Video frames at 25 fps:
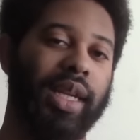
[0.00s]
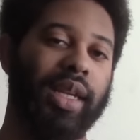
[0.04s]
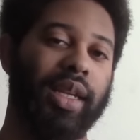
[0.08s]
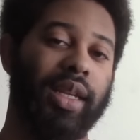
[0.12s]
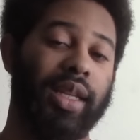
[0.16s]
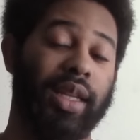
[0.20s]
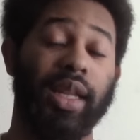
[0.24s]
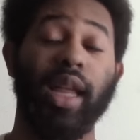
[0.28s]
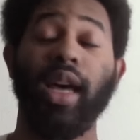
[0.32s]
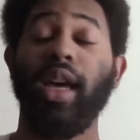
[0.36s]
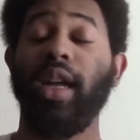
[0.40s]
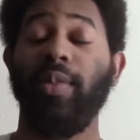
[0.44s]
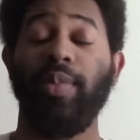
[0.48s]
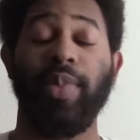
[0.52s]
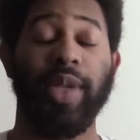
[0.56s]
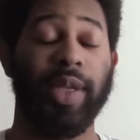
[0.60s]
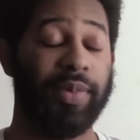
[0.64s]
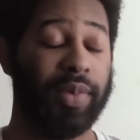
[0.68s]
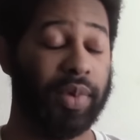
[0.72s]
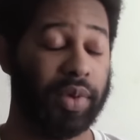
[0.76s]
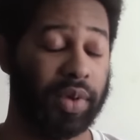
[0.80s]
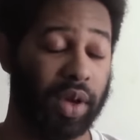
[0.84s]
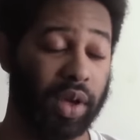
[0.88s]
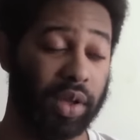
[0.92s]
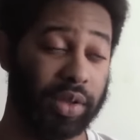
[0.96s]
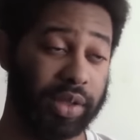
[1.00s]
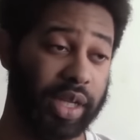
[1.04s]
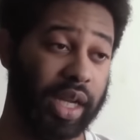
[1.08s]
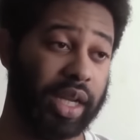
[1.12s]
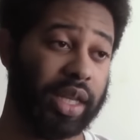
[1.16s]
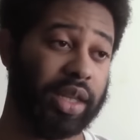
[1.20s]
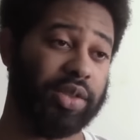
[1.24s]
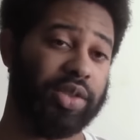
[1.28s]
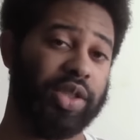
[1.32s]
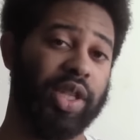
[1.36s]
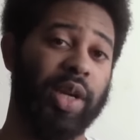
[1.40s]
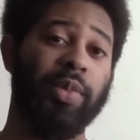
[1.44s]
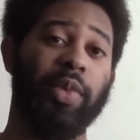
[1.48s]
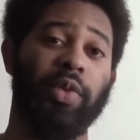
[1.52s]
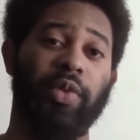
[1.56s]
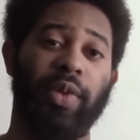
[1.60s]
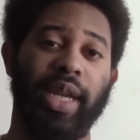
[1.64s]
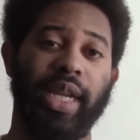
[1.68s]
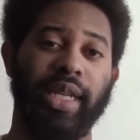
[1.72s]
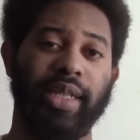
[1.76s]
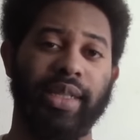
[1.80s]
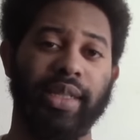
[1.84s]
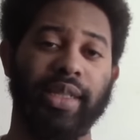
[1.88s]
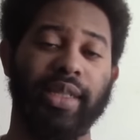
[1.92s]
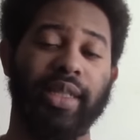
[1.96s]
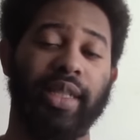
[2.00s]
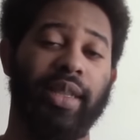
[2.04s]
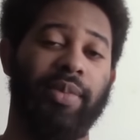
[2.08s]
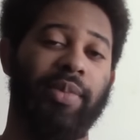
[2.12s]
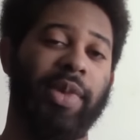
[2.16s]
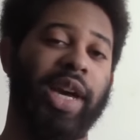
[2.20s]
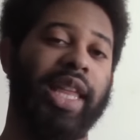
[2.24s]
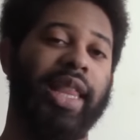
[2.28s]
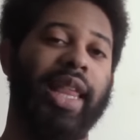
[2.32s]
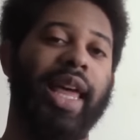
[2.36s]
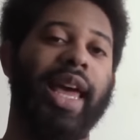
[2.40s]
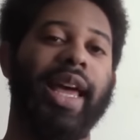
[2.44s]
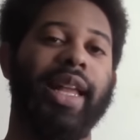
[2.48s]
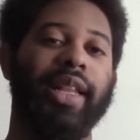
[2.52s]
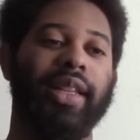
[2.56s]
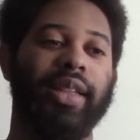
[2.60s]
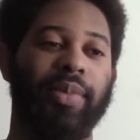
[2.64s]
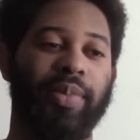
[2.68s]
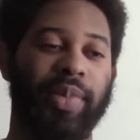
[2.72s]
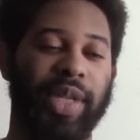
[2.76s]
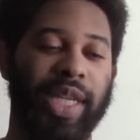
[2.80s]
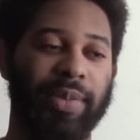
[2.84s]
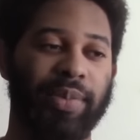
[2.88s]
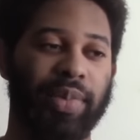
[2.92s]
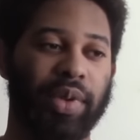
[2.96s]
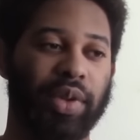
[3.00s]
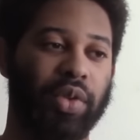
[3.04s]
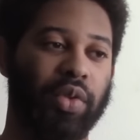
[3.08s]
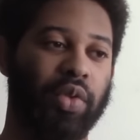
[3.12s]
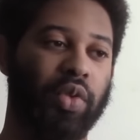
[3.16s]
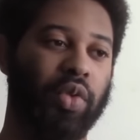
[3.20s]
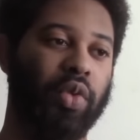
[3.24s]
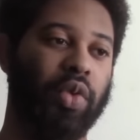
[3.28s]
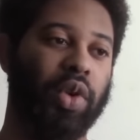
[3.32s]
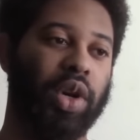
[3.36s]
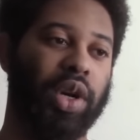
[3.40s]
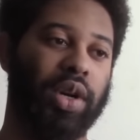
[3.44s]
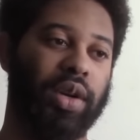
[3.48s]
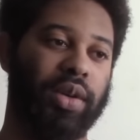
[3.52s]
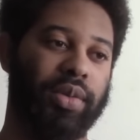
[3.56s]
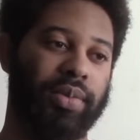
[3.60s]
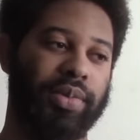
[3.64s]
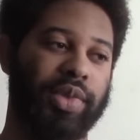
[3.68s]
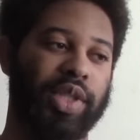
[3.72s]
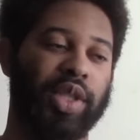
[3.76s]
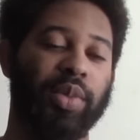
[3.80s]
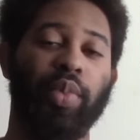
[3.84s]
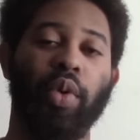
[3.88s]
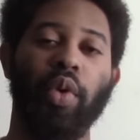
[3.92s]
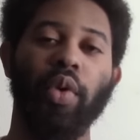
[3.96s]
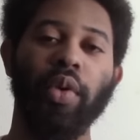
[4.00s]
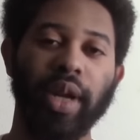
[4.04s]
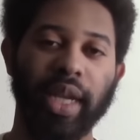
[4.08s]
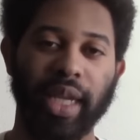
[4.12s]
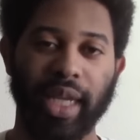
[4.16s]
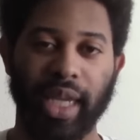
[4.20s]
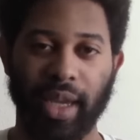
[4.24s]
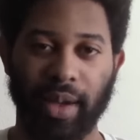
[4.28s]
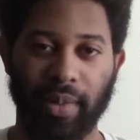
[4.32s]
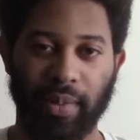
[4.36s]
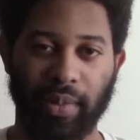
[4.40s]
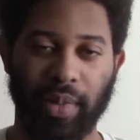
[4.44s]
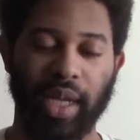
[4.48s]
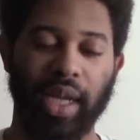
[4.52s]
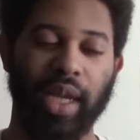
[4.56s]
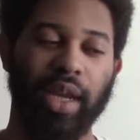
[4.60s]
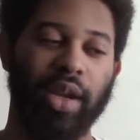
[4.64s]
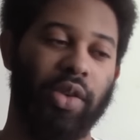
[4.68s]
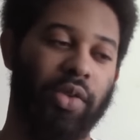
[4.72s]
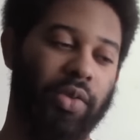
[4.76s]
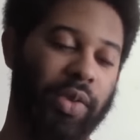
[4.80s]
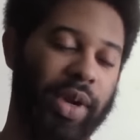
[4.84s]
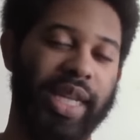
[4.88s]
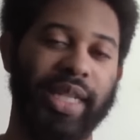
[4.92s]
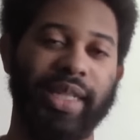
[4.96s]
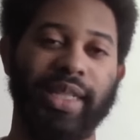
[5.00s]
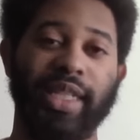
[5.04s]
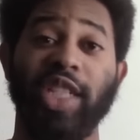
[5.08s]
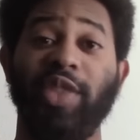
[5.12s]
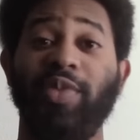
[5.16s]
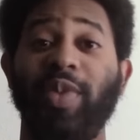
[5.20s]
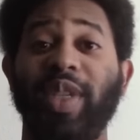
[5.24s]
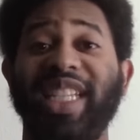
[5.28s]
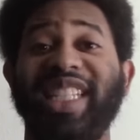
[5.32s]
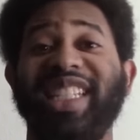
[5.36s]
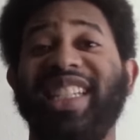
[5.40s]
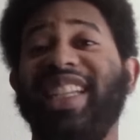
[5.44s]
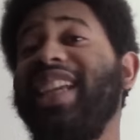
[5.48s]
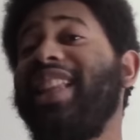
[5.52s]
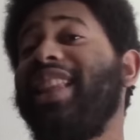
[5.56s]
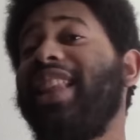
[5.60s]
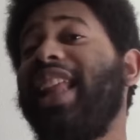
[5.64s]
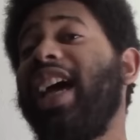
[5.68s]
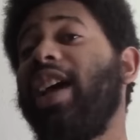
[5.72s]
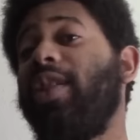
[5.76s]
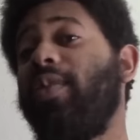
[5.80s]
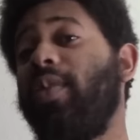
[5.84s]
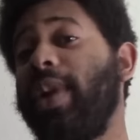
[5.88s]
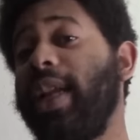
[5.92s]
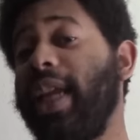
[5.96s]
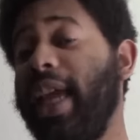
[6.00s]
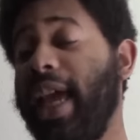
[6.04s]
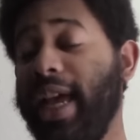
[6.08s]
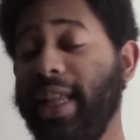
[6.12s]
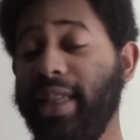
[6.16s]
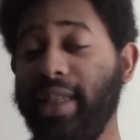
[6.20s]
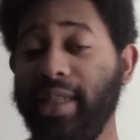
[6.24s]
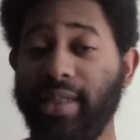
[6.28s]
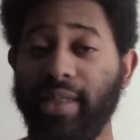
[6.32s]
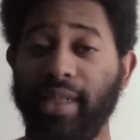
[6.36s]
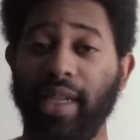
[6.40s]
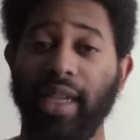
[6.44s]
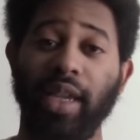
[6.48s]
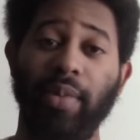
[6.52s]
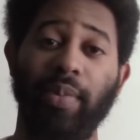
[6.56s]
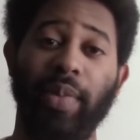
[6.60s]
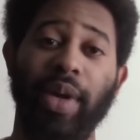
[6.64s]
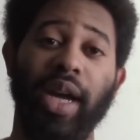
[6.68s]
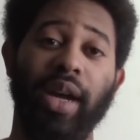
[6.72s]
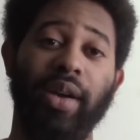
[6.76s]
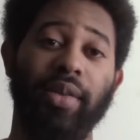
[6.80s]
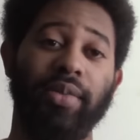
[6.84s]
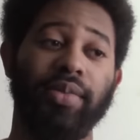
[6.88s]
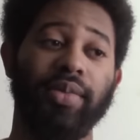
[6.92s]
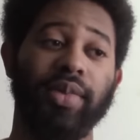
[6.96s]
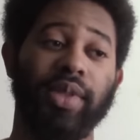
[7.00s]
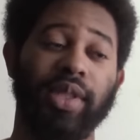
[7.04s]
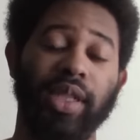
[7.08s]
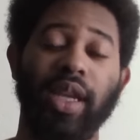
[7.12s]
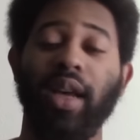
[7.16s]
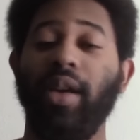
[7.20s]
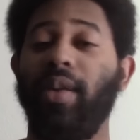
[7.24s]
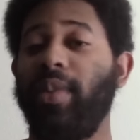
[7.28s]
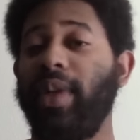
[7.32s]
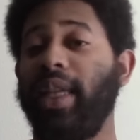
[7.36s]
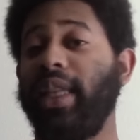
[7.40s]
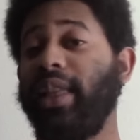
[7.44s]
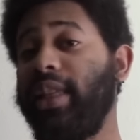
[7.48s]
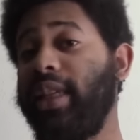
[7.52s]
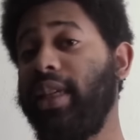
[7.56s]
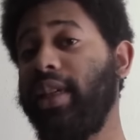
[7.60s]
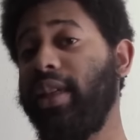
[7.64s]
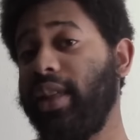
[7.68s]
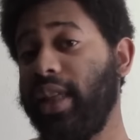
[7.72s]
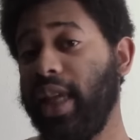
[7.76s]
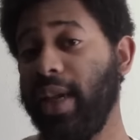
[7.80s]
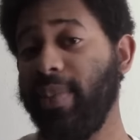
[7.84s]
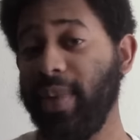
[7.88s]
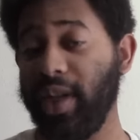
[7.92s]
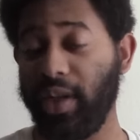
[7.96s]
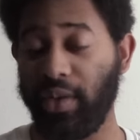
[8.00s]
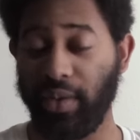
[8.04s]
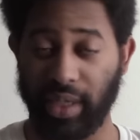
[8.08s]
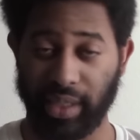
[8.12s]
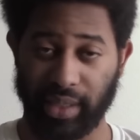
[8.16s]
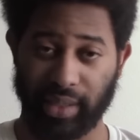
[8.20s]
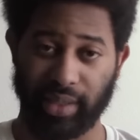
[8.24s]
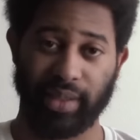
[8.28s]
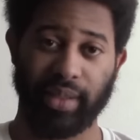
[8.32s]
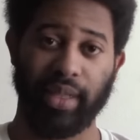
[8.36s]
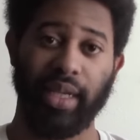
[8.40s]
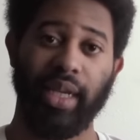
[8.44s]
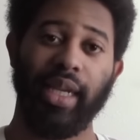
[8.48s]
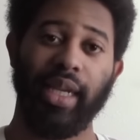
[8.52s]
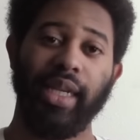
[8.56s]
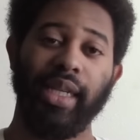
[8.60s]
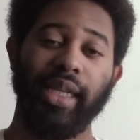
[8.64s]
lot of people call Donald Trump a racist, and by that, the people who are supporting him racist because they didn't like what he had to say about some illegal immigrants.